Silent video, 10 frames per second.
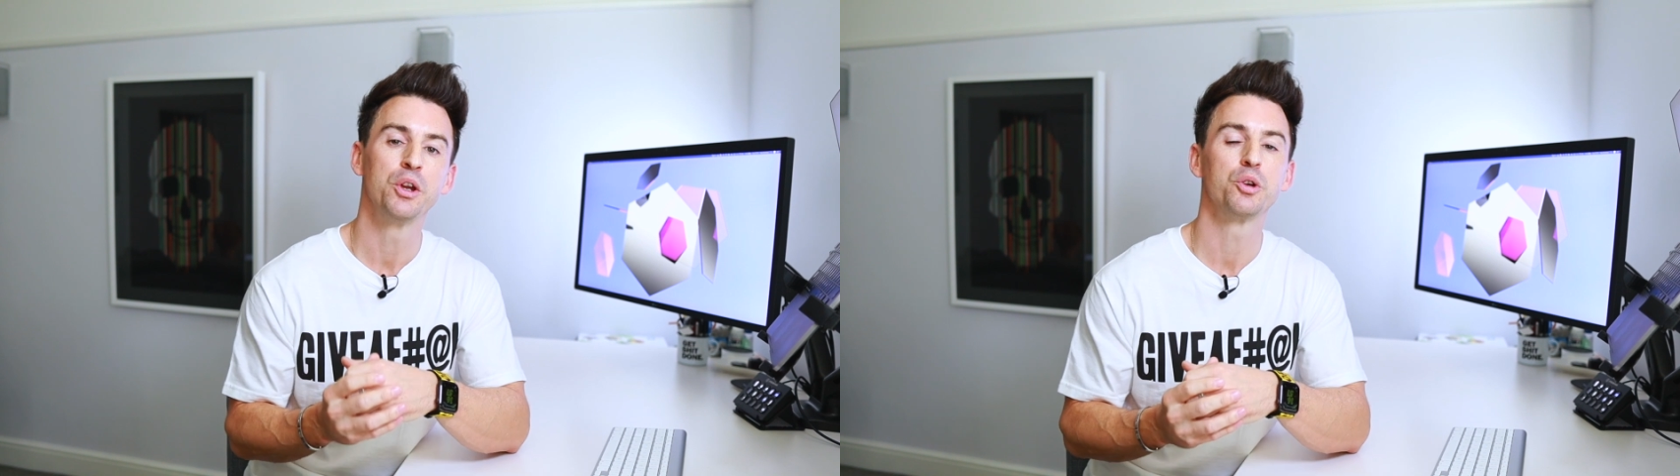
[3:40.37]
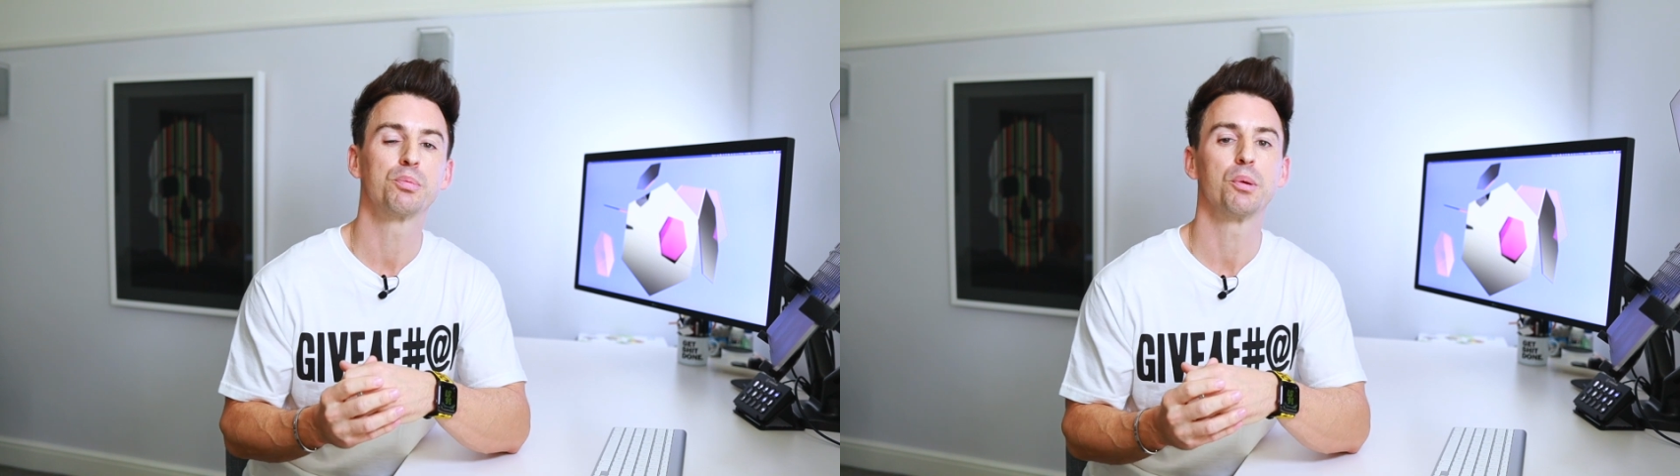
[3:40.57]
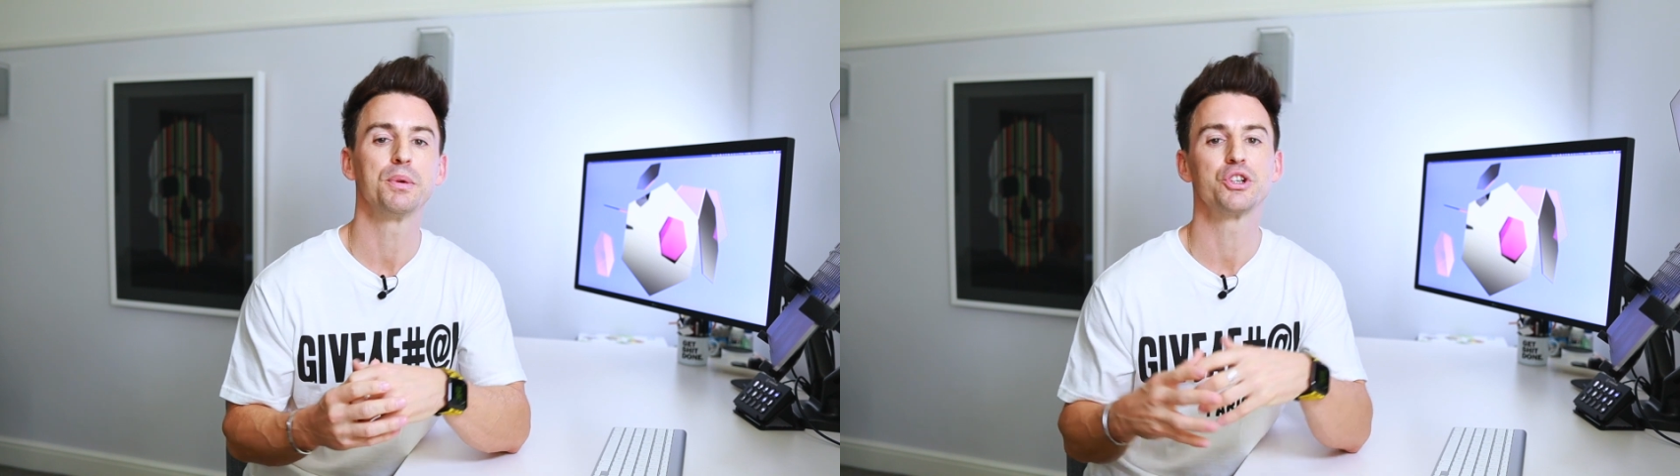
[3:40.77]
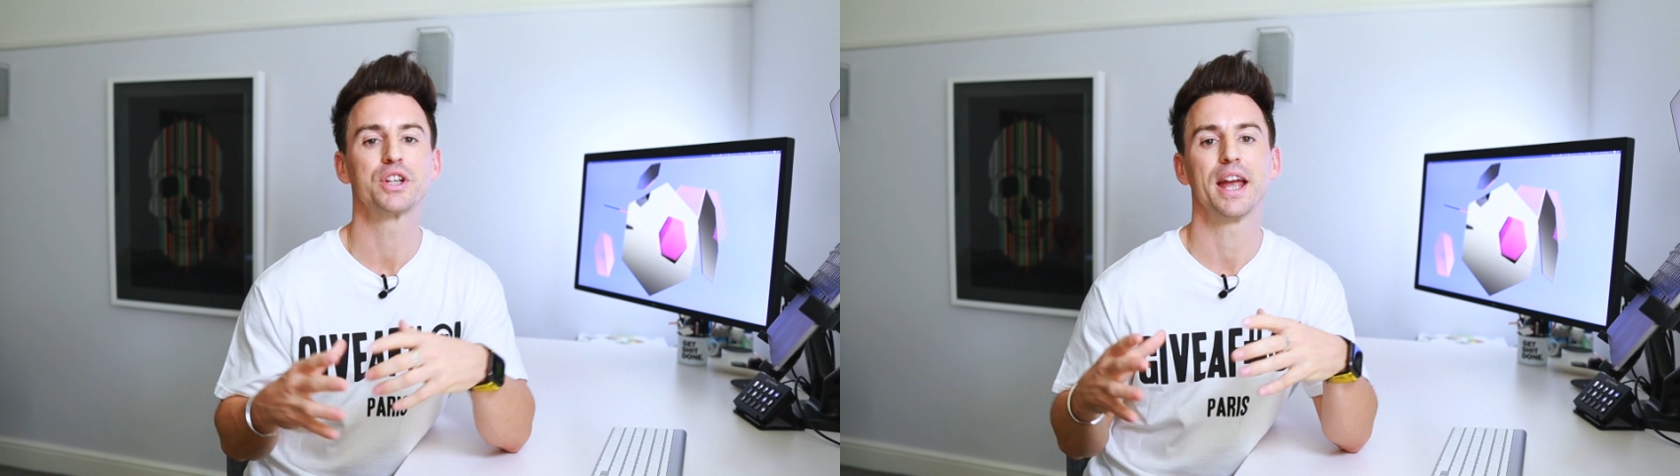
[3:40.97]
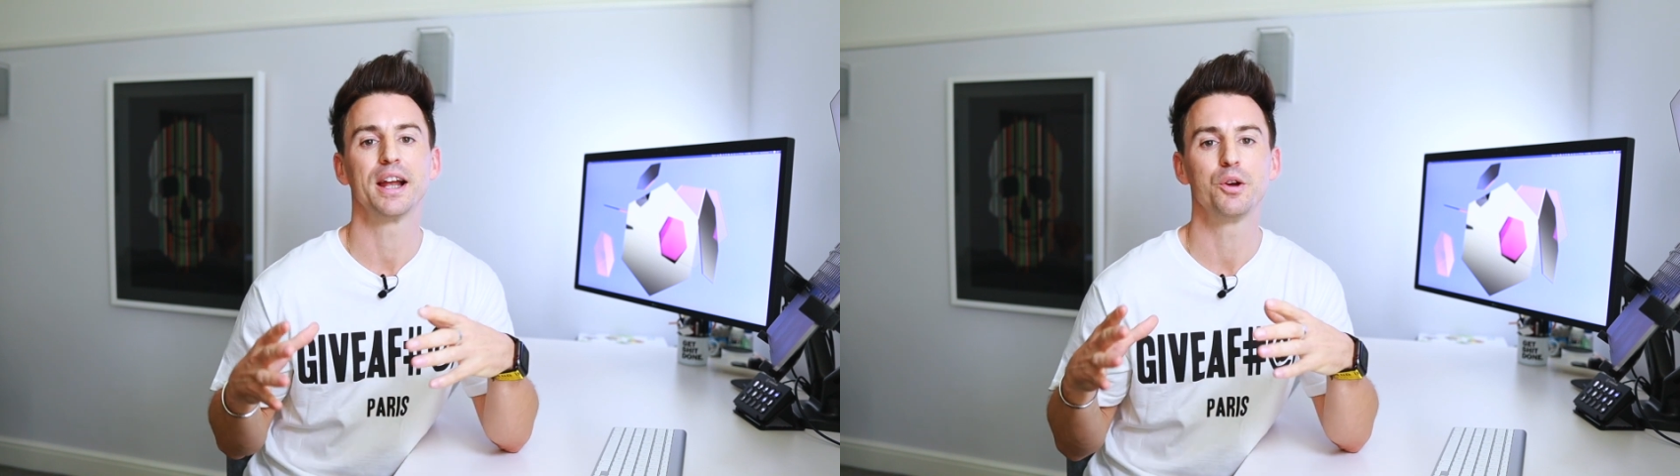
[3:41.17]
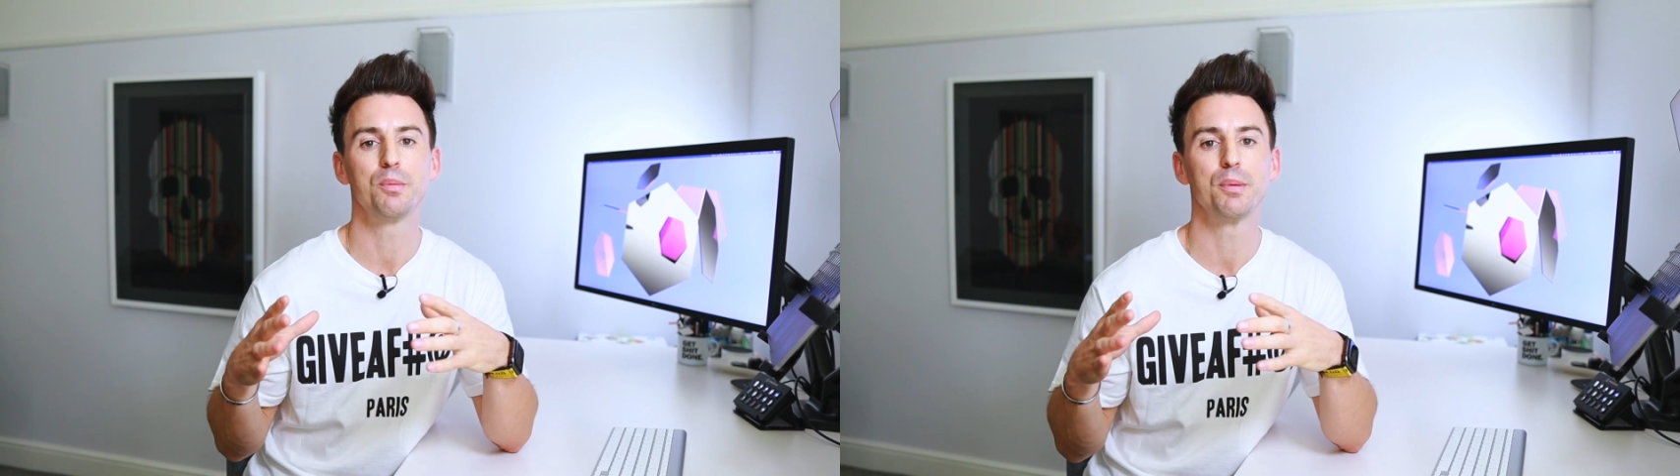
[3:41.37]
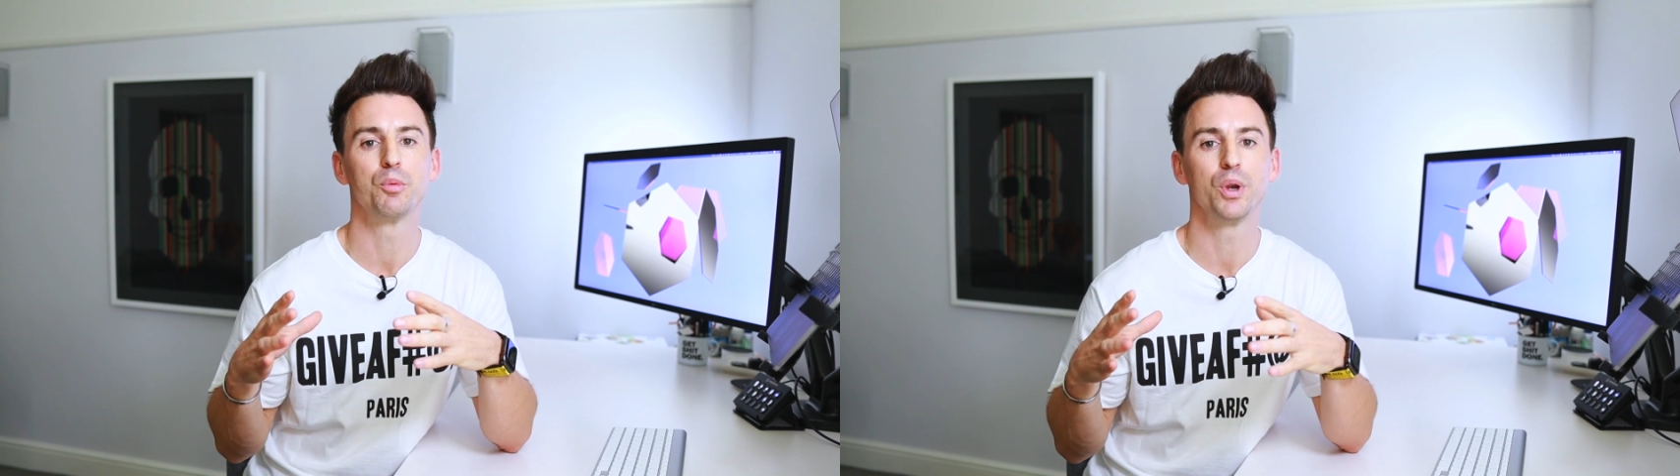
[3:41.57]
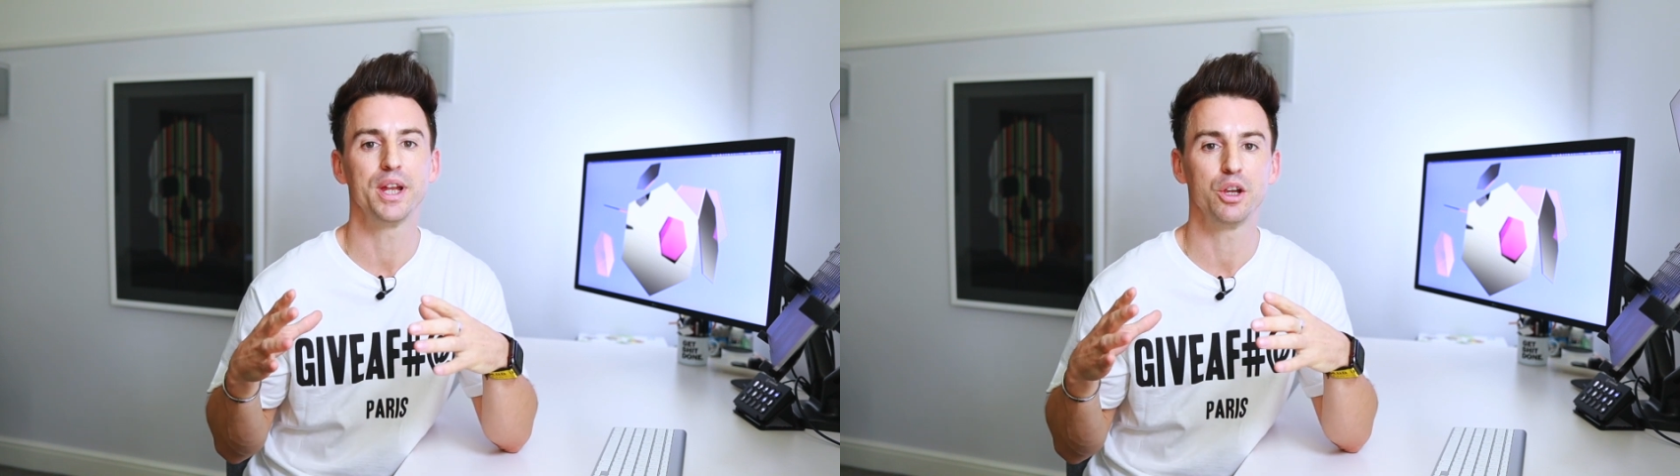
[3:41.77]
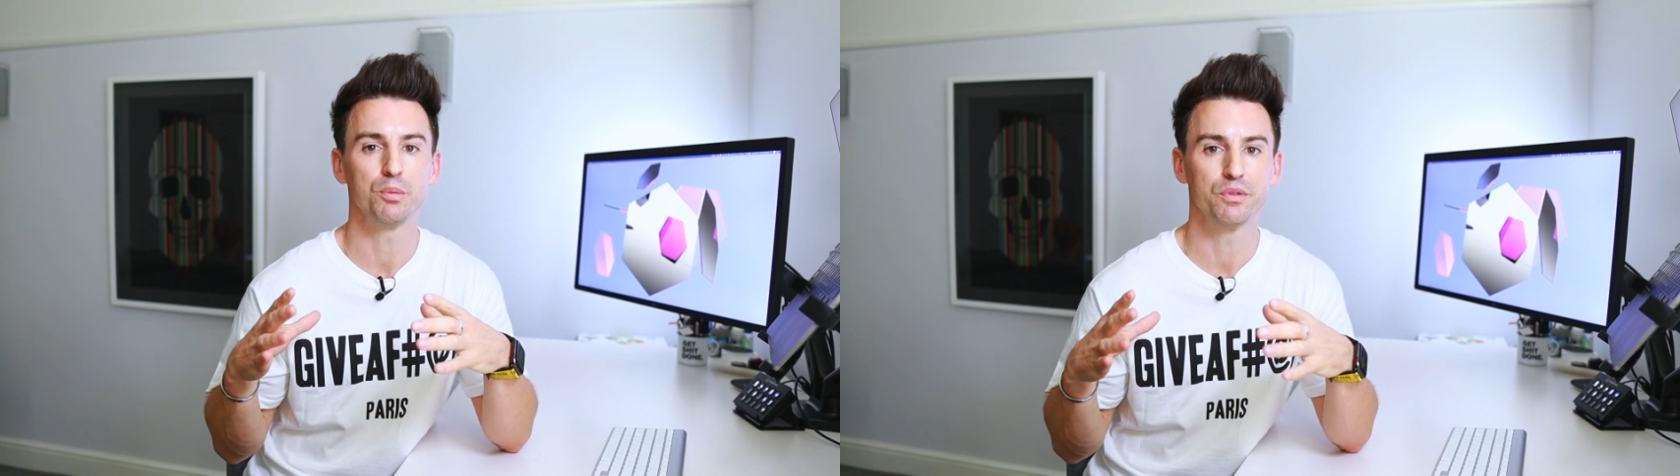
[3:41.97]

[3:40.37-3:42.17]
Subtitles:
you're probably just getting a little bit more lenient